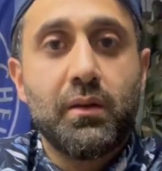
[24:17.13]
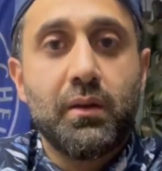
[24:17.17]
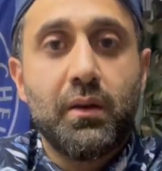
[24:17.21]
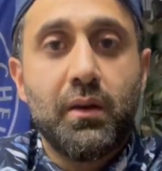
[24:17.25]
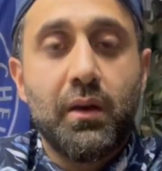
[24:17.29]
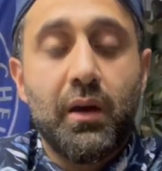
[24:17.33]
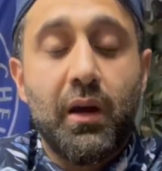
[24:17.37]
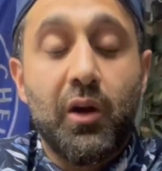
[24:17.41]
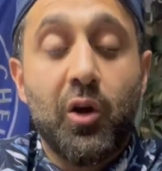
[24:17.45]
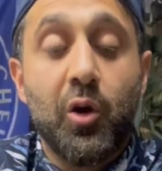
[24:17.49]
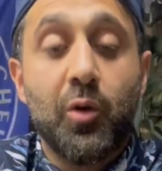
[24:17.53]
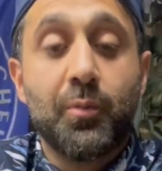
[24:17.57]

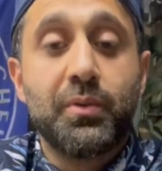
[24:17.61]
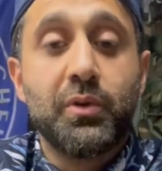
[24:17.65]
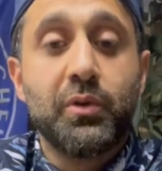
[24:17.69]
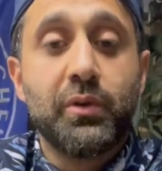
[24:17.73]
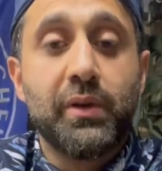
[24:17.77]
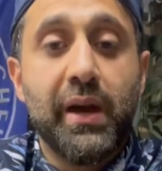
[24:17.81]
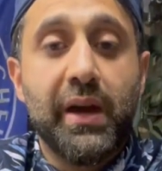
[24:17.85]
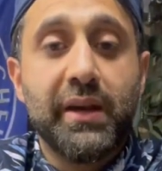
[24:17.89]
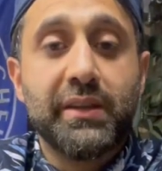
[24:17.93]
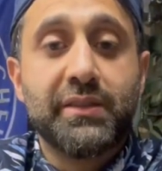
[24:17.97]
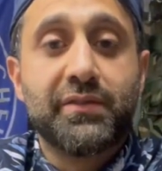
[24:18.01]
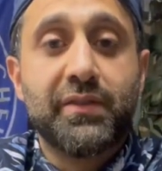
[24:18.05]
I hope you
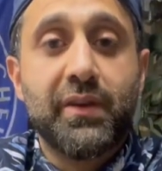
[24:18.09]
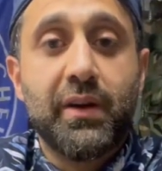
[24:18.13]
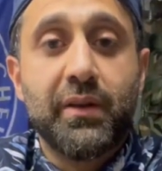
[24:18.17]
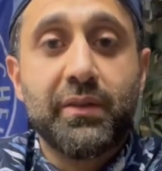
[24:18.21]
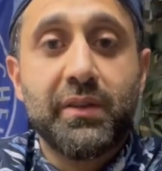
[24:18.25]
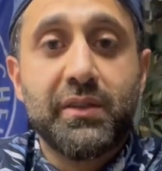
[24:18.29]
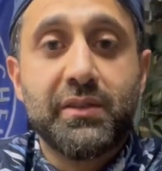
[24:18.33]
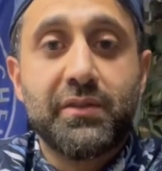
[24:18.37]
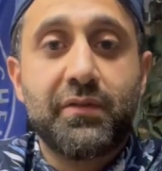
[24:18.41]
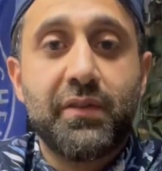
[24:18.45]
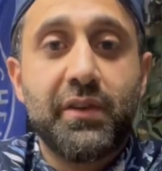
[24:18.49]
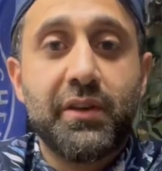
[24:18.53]
guys found
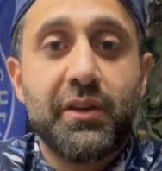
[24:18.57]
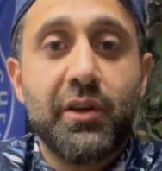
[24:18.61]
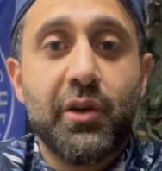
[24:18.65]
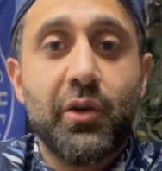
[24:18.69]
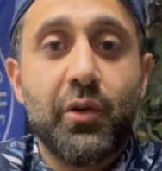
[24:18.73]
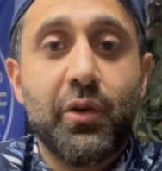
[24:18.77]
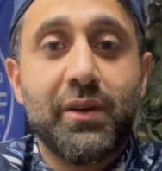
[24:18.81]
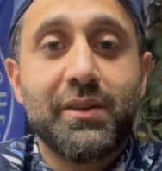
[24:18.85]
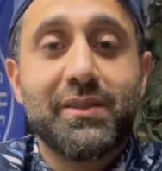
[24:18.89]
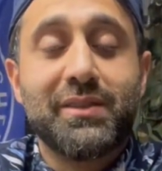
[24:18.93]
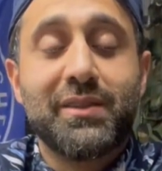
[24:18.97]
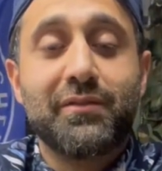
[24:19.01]
this video
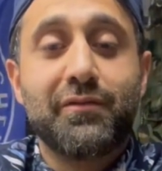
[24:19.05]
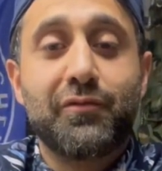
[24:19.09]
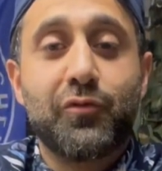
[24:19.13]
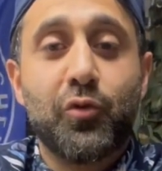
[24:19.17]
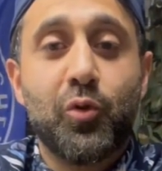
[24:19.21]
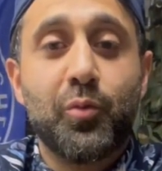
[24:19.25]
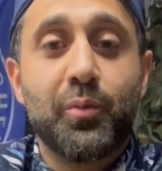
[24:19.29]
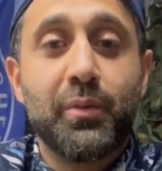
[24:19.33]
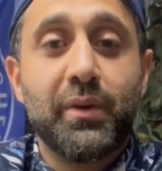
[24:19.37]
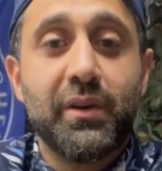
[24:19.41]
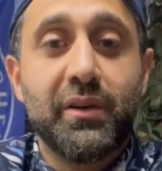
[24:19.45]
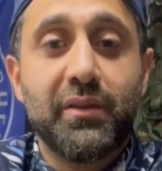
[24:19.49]
as
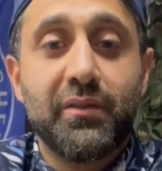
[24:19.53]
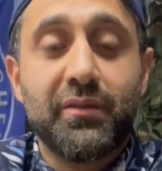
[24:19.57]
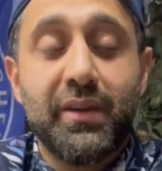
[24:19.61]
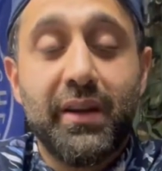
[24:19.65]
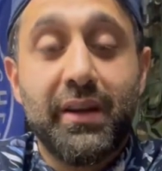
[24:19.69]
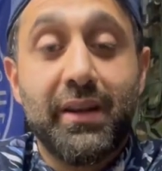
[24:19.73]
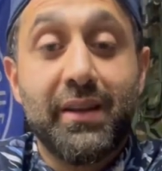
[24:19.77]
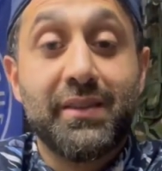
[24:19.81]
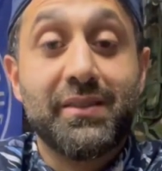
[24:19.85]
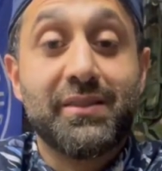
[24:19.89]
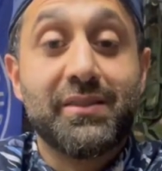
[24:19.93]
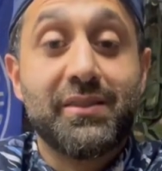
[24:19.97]
informative
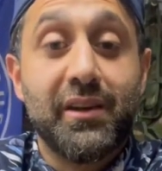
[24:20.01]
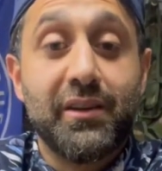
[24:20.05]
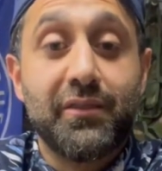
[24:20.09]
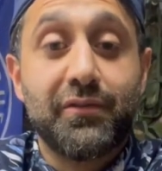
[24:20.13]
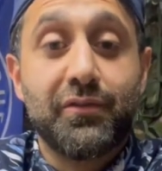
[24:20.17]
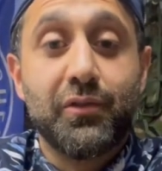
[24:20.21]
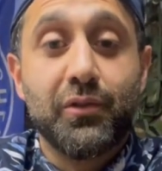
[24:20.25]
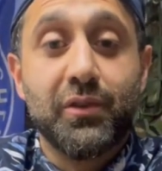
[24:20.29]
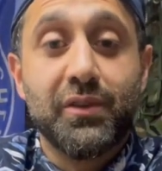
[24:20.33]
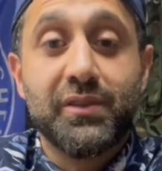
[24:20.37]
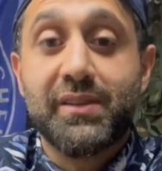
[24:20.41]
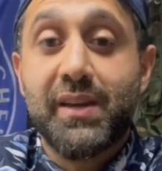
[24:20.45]
and
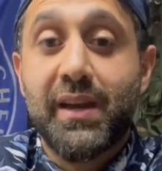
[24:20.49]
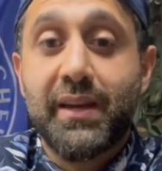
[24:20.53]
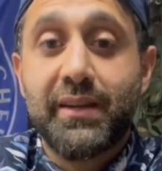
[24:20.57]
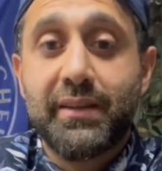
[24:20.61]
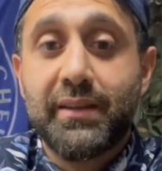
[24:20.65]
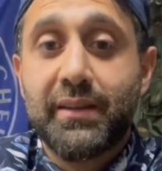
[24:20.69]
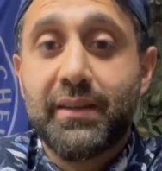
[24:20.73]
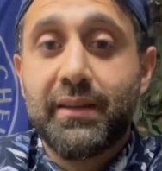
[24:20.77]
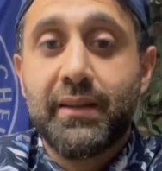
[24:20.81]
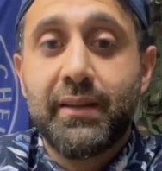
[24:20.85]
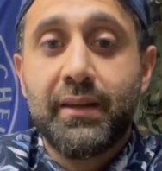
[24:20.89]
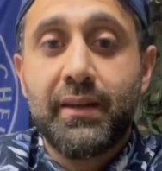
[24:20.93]
insightful as I
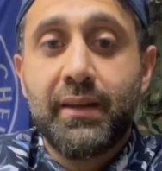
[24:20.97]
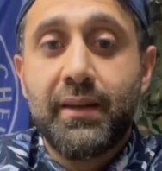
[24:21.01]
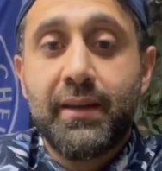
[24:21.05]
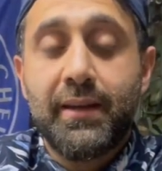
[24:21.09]
did.